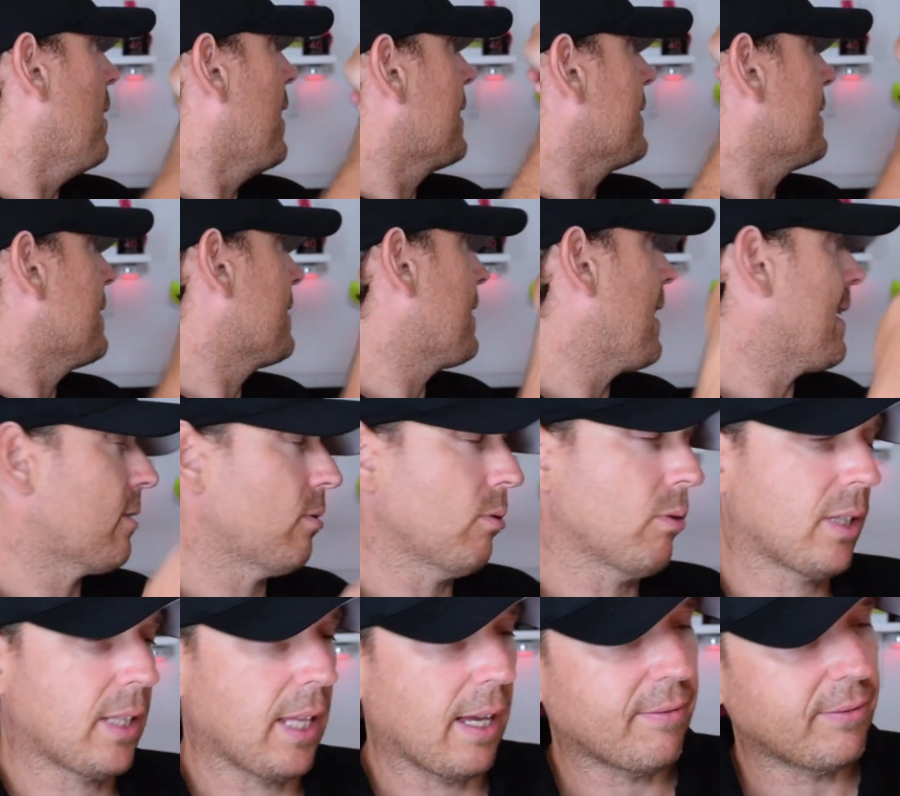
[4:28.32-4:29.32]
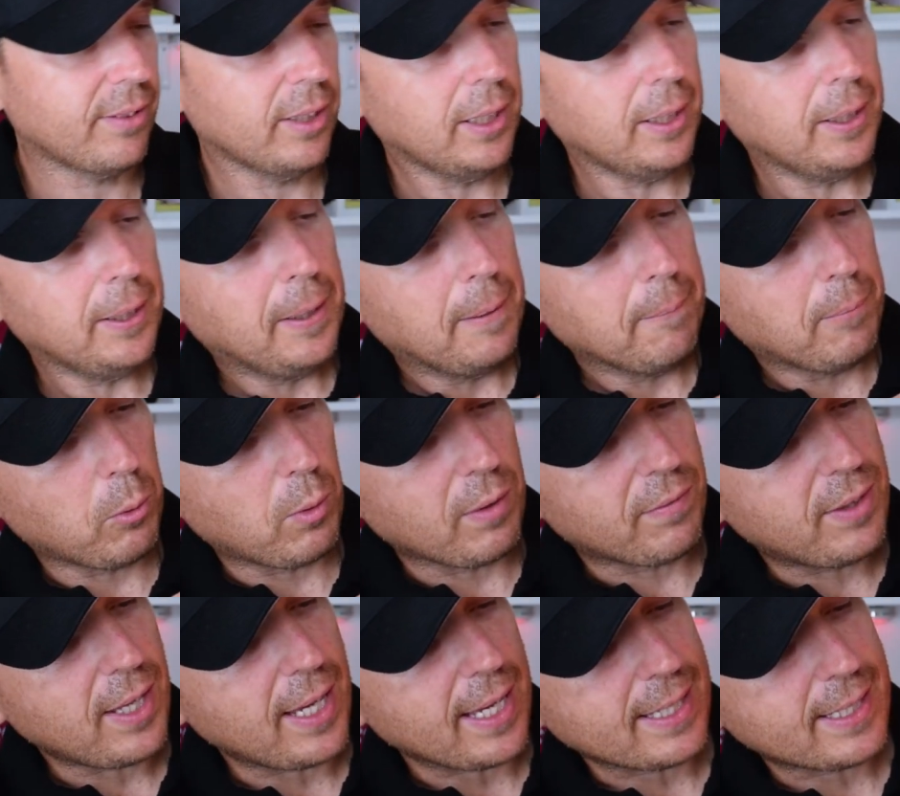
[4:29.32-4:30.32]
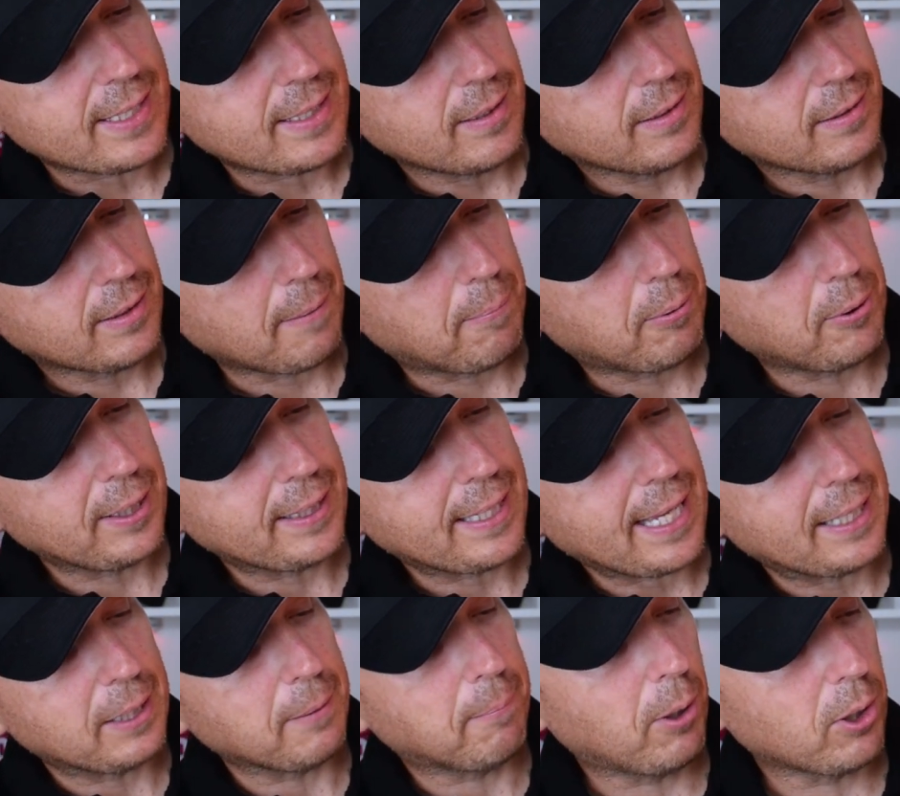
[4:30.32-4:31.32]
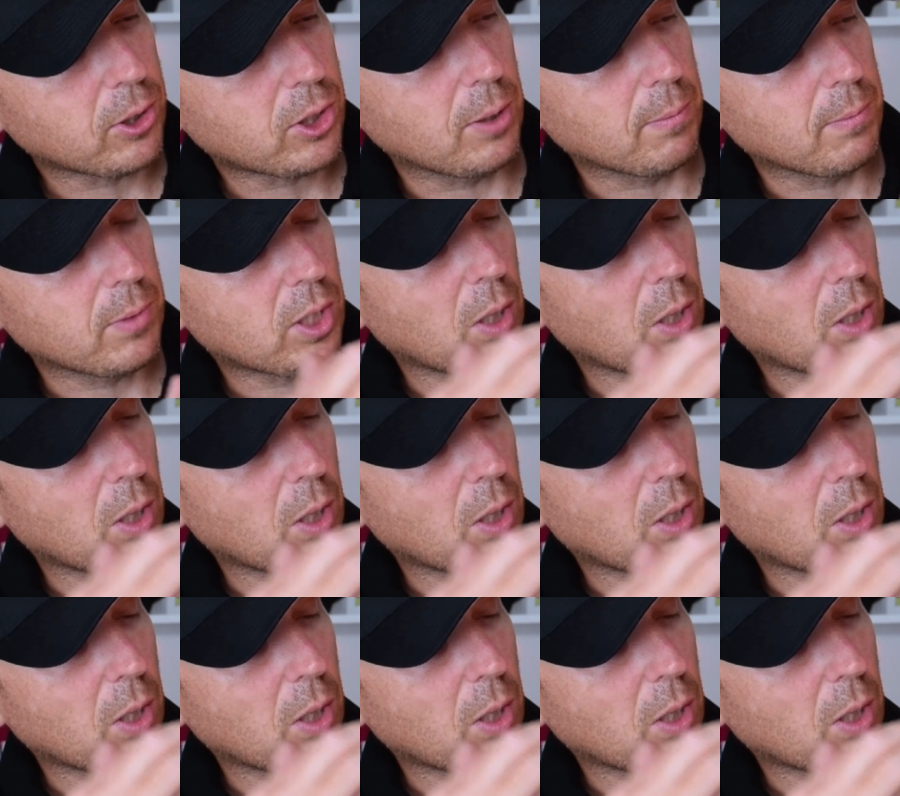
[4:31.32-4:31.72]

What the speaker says: X and that sort of stuff. But with this, they put it down the bottom.